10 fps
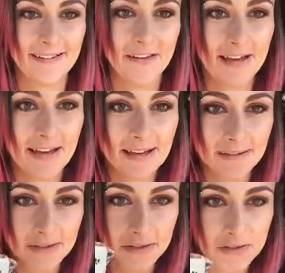Okay?
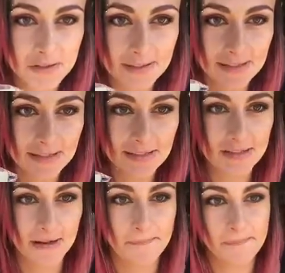$2
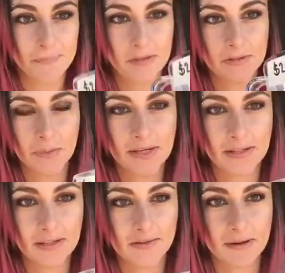conditioner,
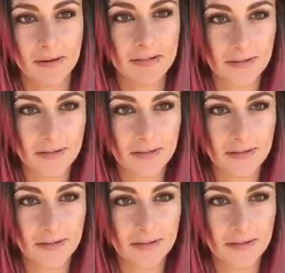$20 treatment.